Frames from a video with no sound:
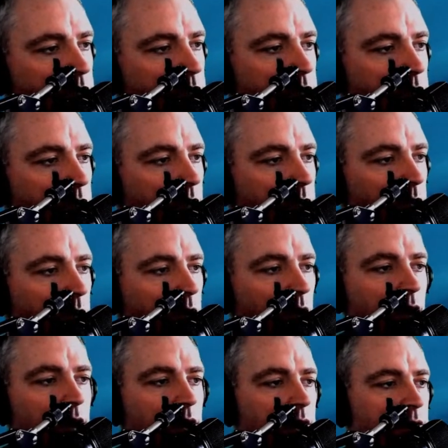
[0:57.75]
but what
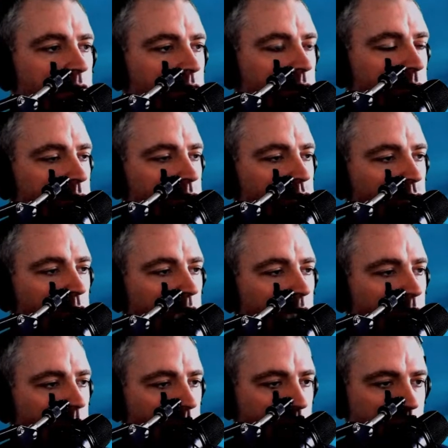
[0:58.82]
I like to do is drag
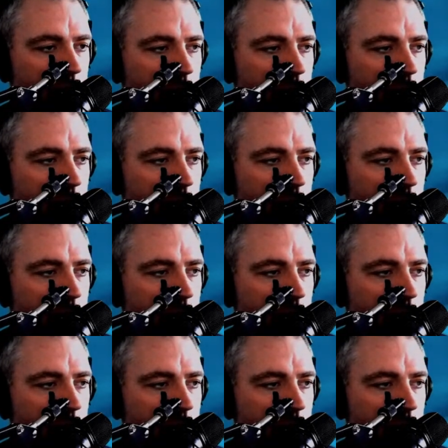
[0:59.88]
it onto the